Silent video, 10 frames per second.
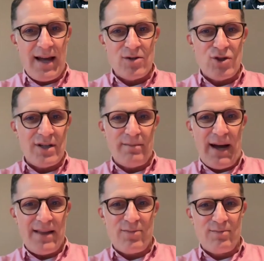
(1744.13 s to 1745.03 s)

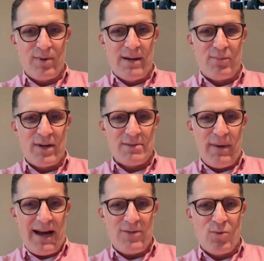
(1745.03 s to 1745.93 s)
Prince
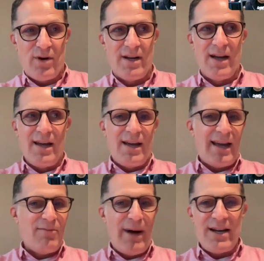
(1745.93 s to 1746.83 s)
Bythewood.
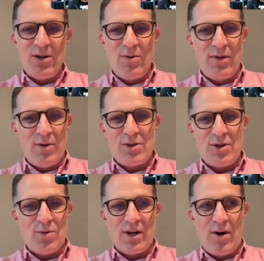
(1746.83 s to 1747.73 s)
Everybody knew those
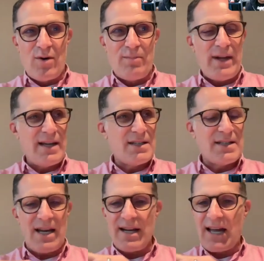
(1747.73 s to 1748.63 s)
two were going
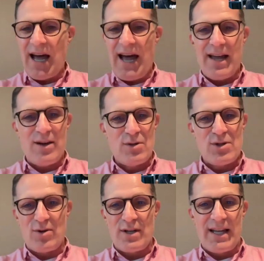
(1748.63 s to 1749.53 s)
places, and Kaio
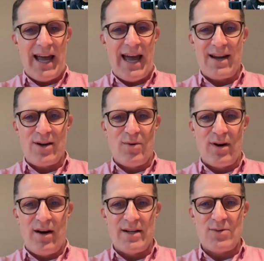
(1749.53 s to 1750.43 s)
certainly had it
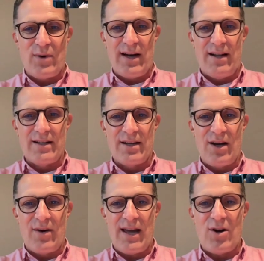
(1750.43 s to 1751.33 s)
going on as well,
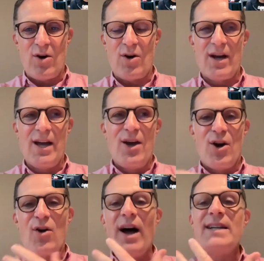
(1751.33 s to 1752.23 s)
and her
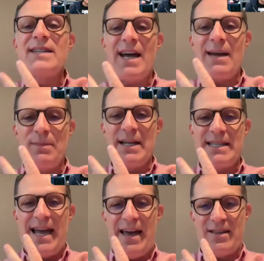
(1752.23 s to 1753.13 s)
untimely
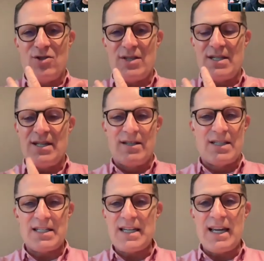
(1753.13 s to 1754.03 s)
death just still
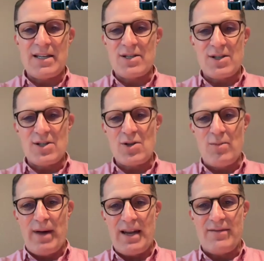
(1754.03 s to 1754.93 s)
stings
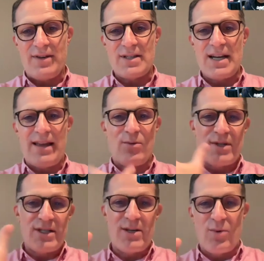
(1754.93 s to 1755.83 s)
so many of us now that
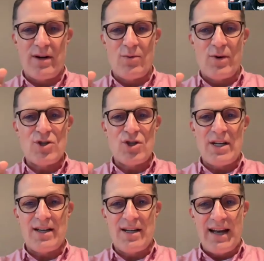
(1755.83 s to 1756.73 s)
we see where
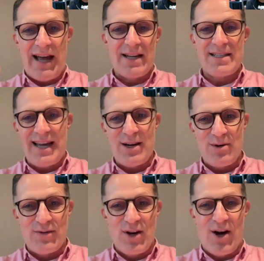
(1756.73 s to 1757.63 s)
Gina and
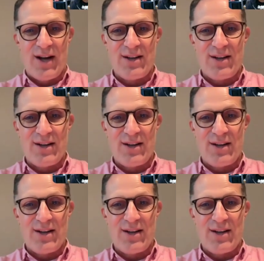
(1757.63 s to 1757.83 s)
Alexander have gone.